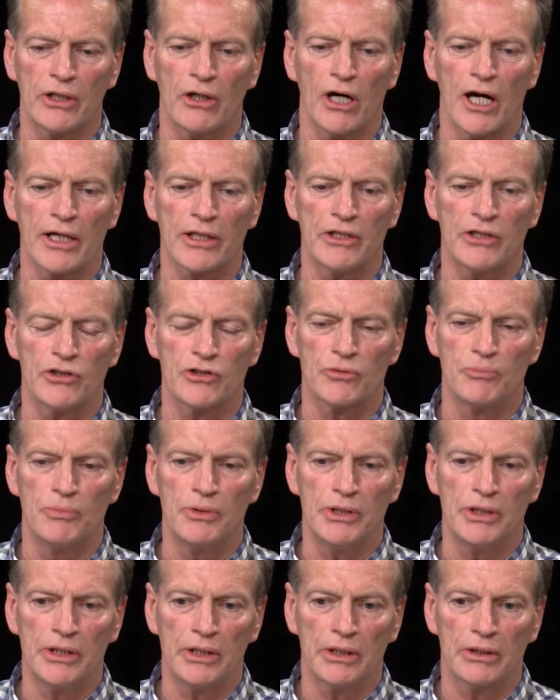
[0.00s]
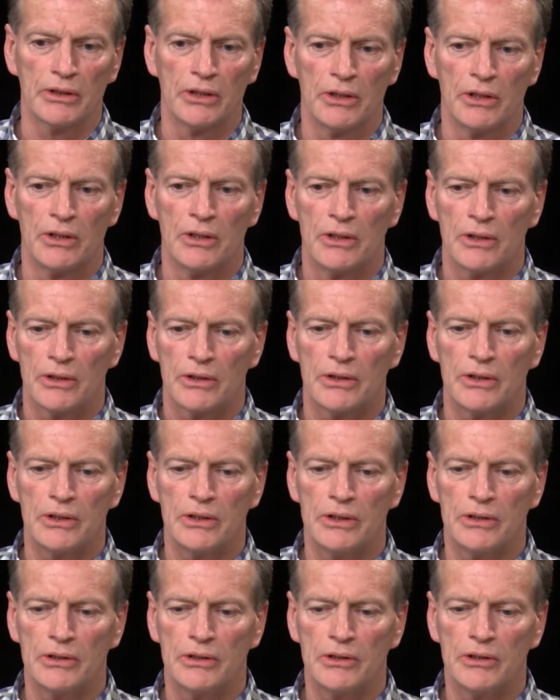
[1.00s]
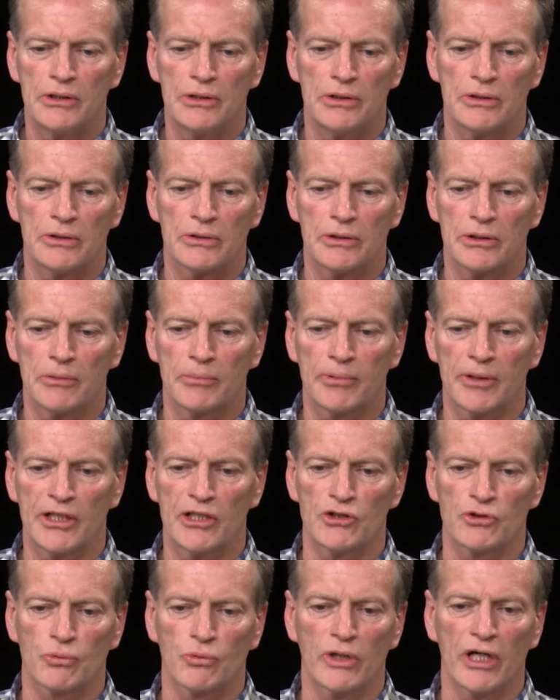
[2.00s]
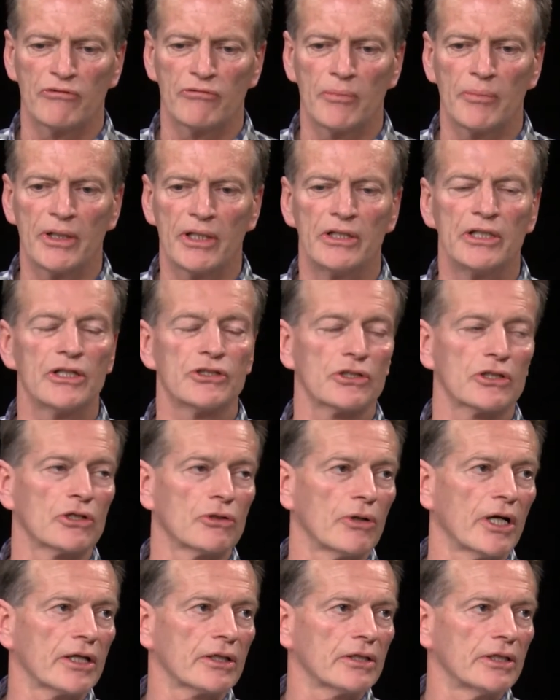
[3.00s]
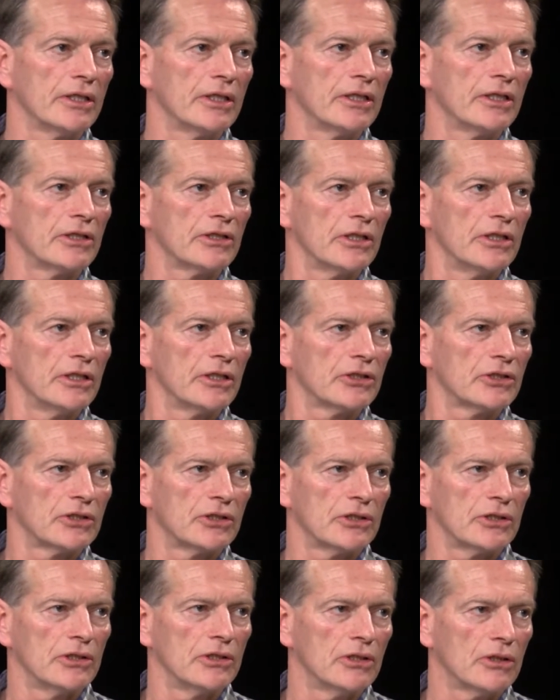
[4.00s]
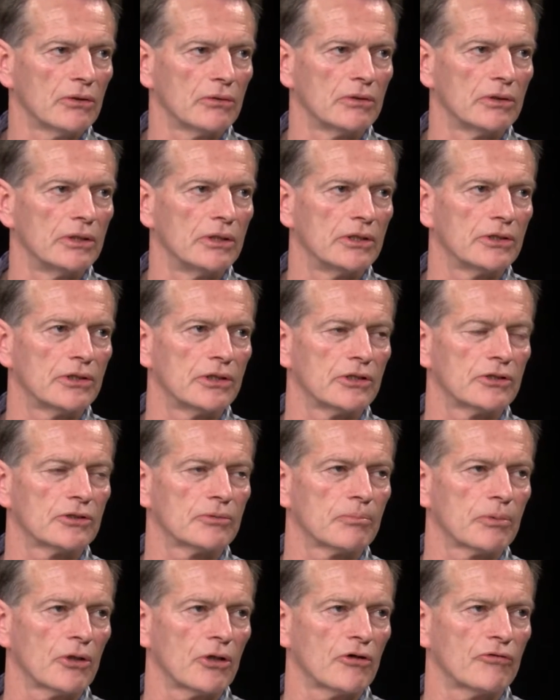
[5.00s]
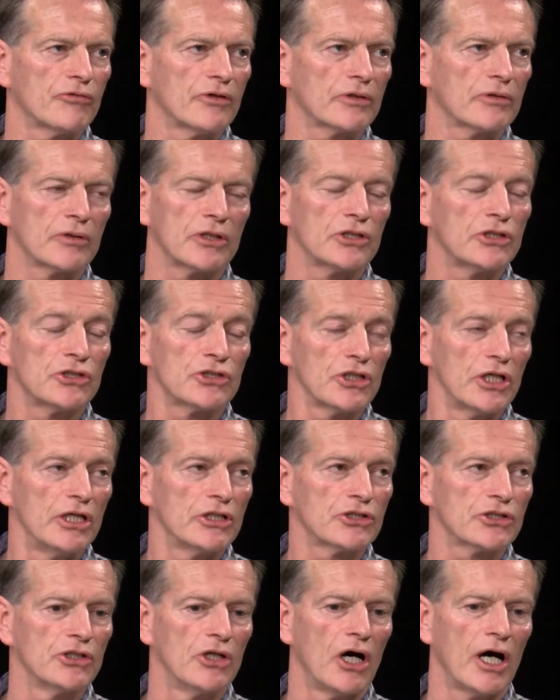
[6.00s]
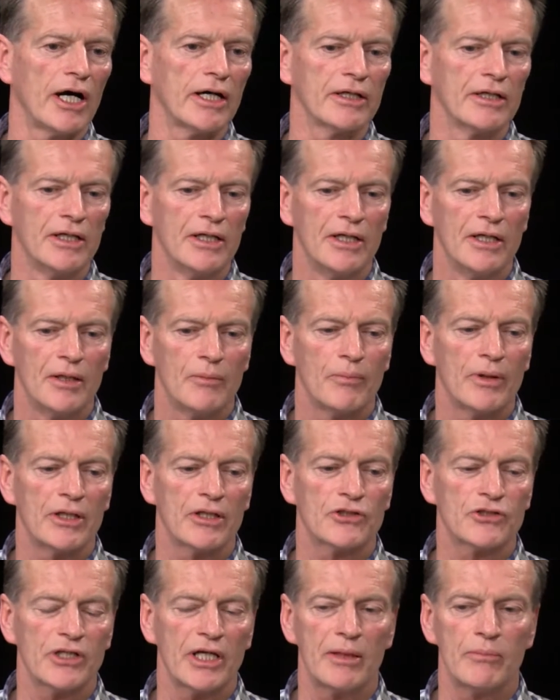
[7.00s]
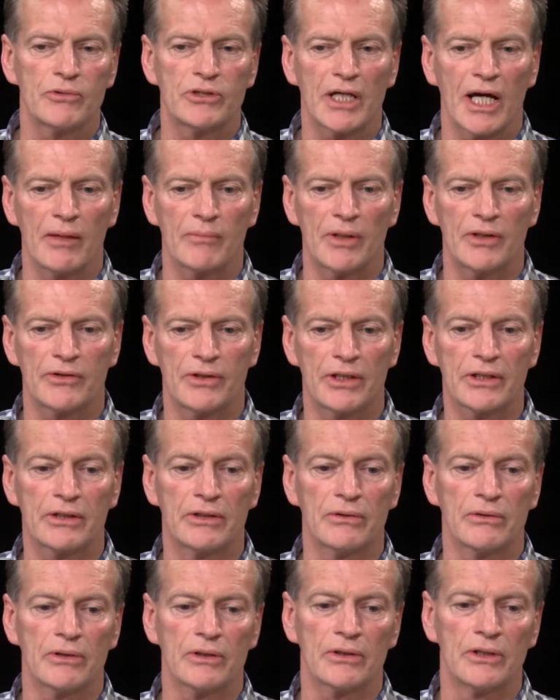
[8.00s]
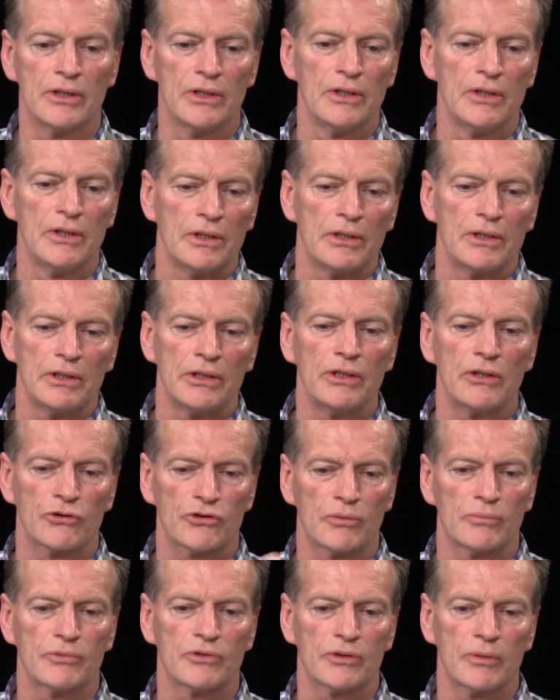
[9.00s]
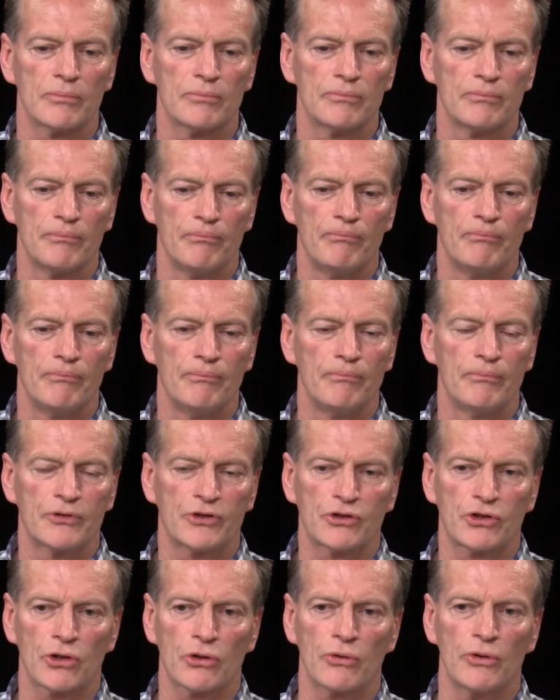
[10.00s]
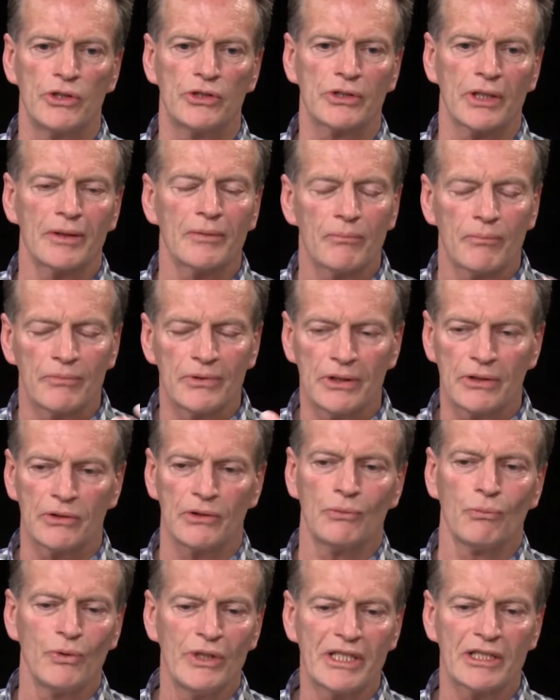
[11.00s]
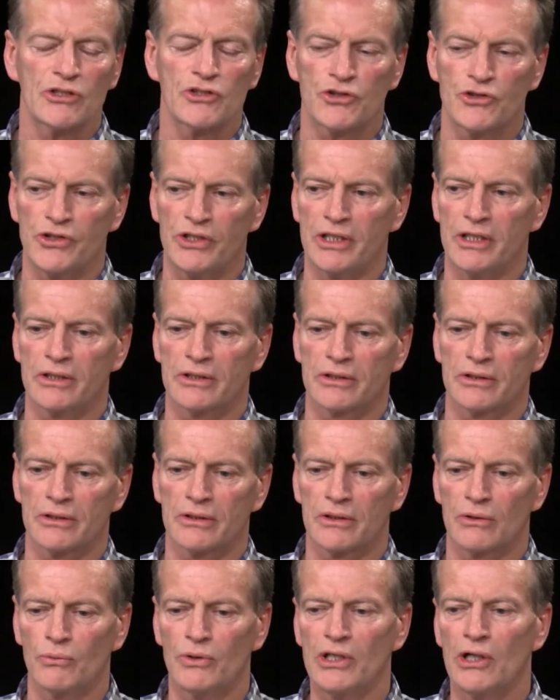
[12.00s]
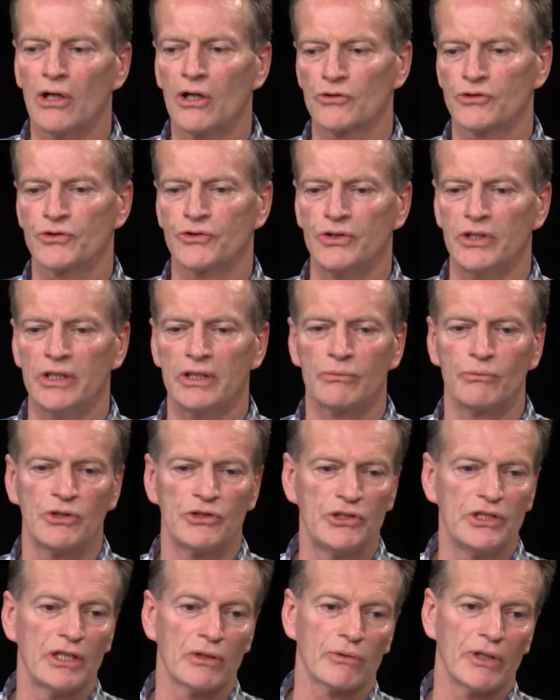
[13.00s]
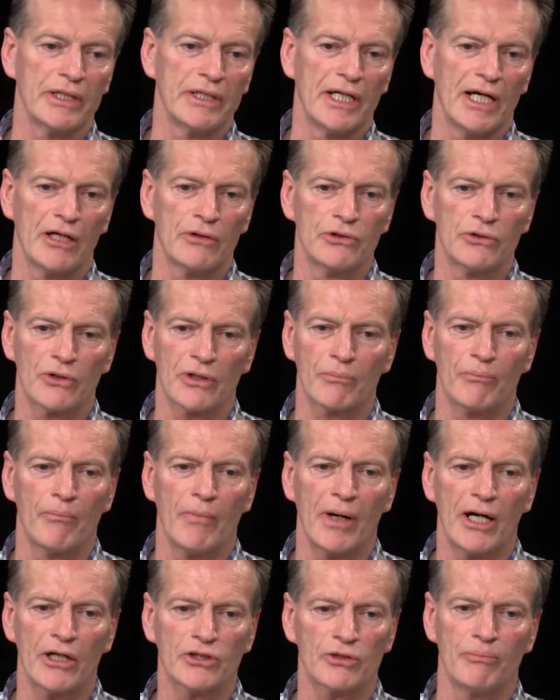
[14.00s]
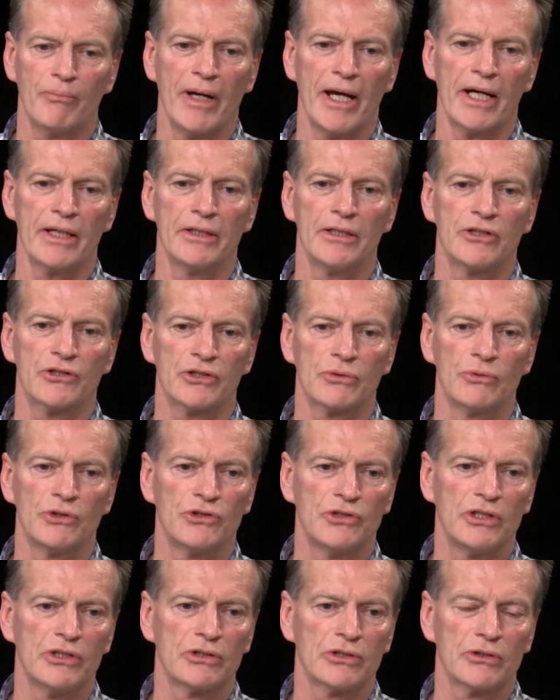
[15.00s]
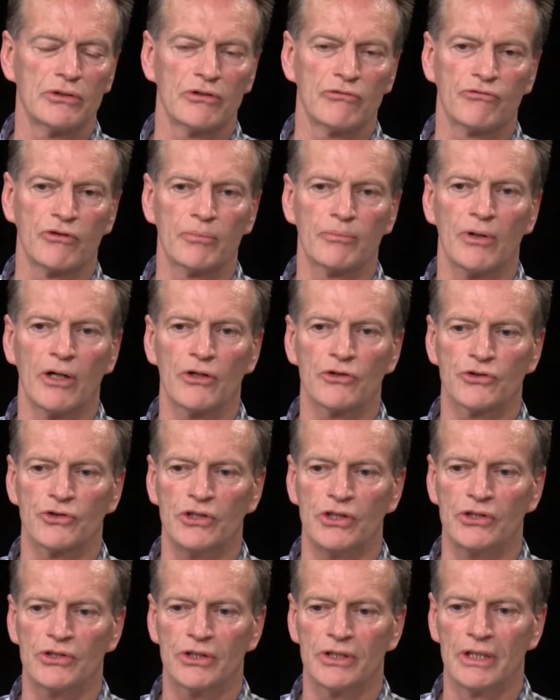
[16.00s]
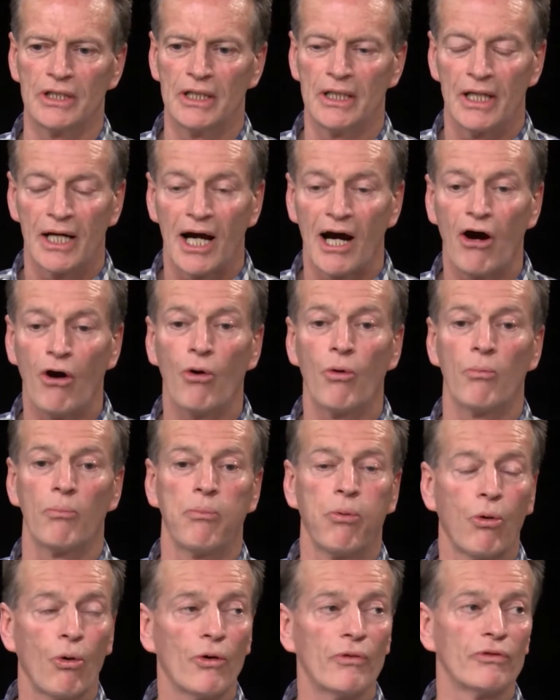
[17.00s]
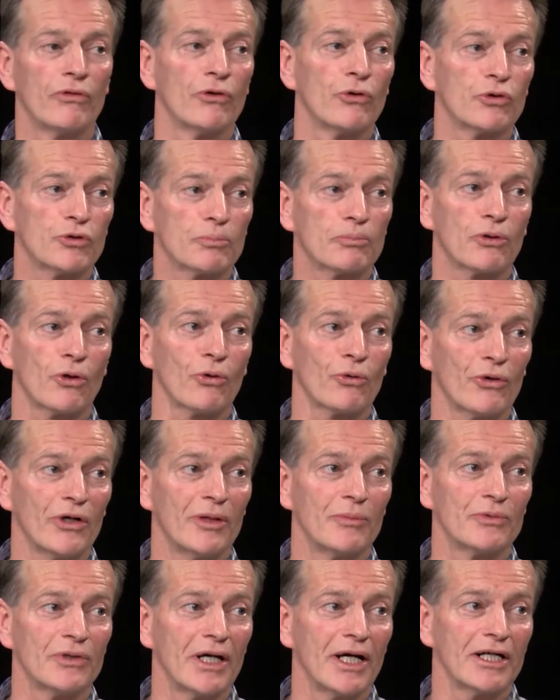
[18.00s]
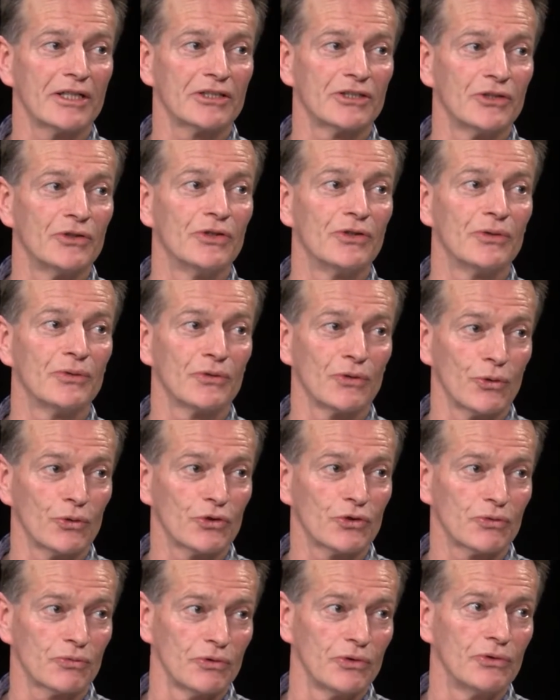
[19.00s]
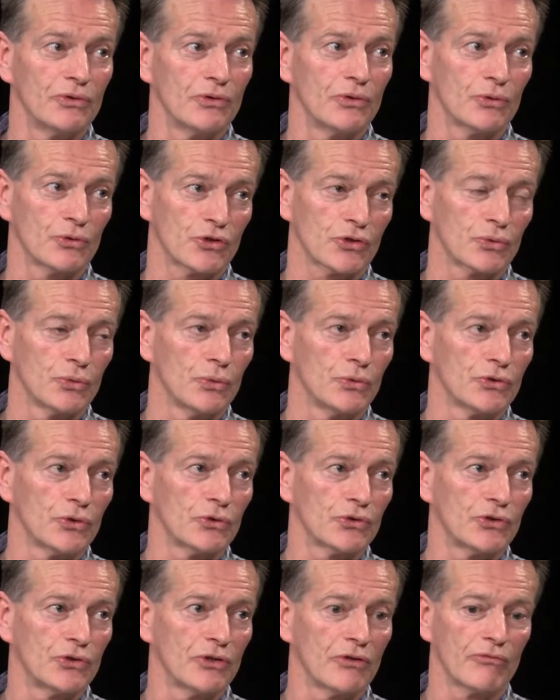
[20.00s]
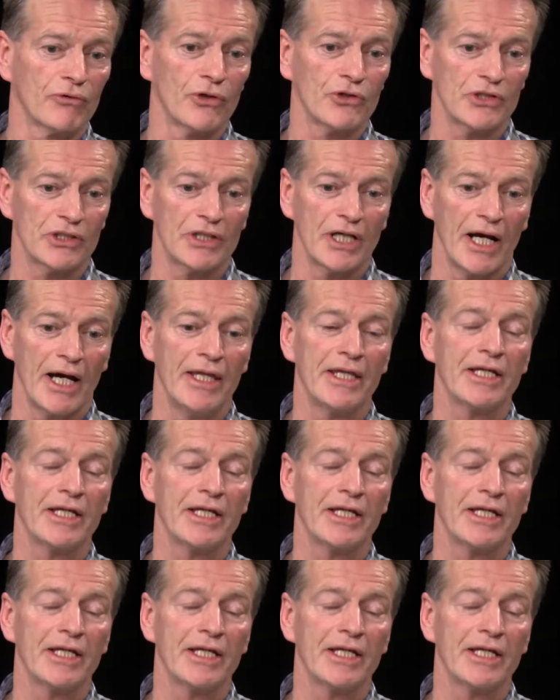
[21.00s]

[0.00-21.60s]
hockey as being the place where everybody does it correctly and it's perfect. It's not. But at the same time, I think there are some stories. We can see it. We all see it, and we see it right now during March Madness, and we see it during the football season. How important those programs are to those schools, those universities.